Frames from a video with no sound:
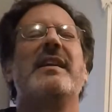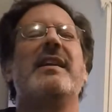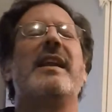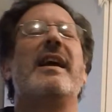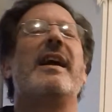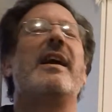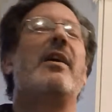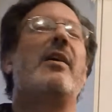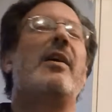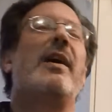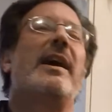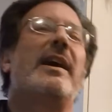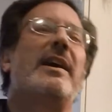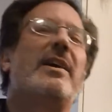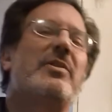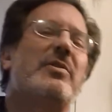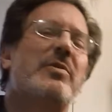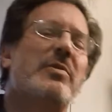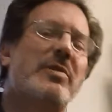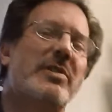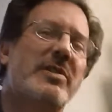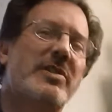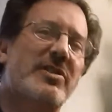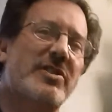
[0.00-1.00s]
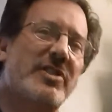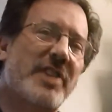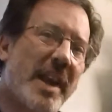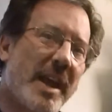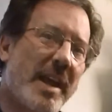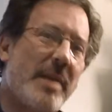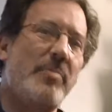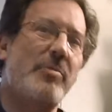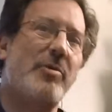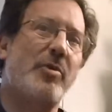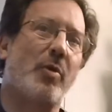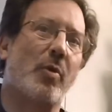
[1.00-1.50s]
Now I can do the
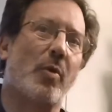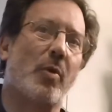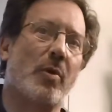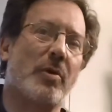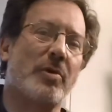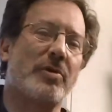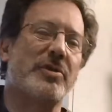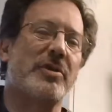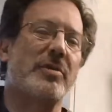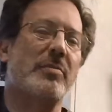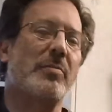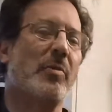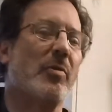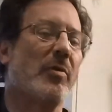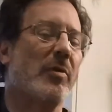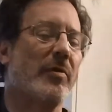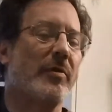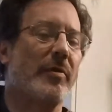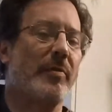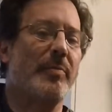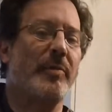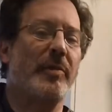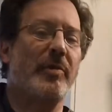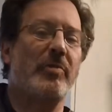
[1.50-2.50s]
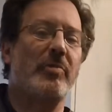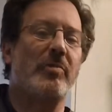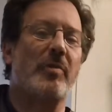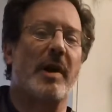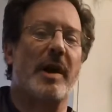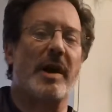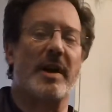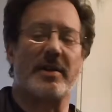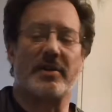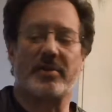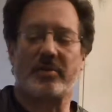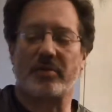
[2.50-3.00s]
same chords in more of a
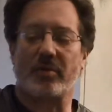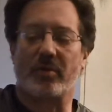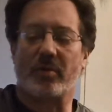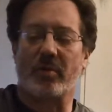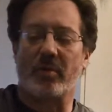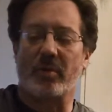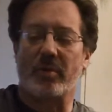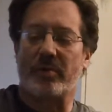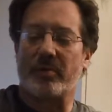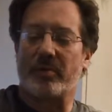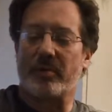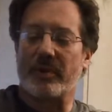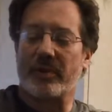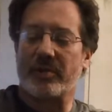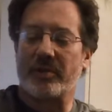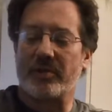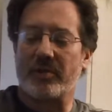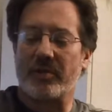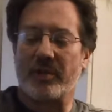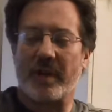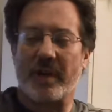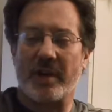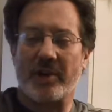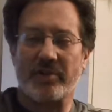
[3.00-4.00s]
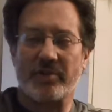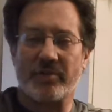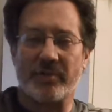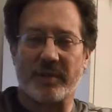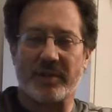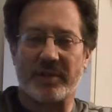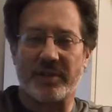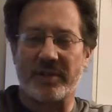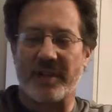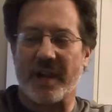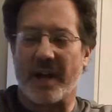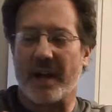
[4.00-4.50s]
bluegrass or traditional
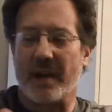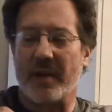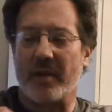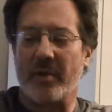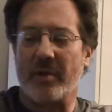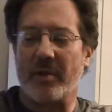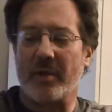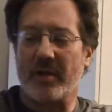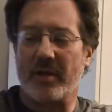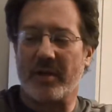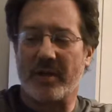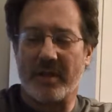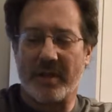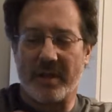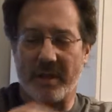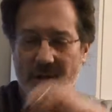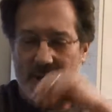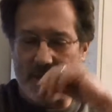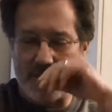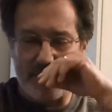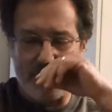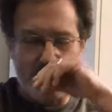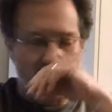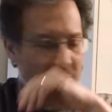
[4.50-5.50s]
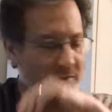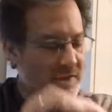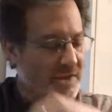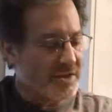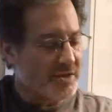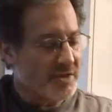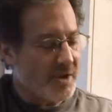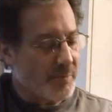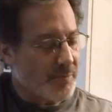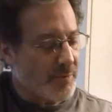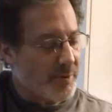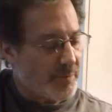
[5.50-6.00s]
country style.
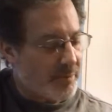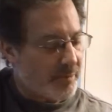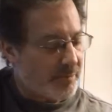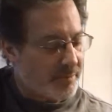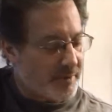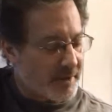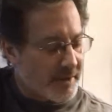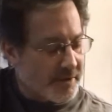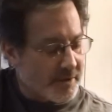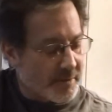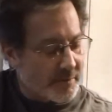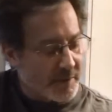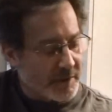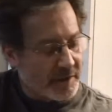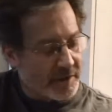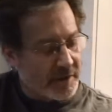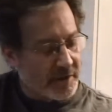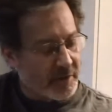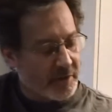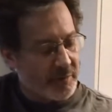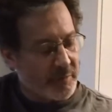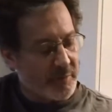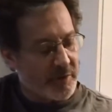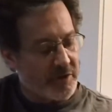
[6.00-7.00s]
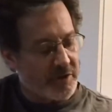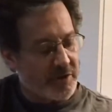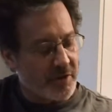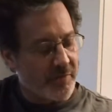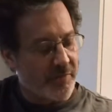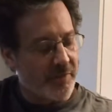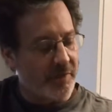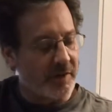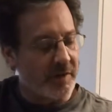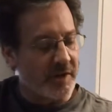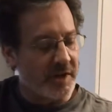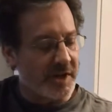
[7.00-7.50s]
Some people play them a little bit
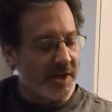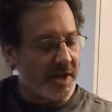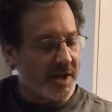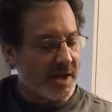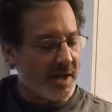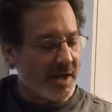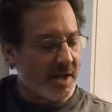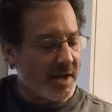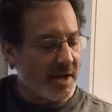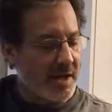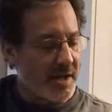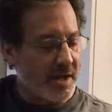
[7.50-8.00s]
differently.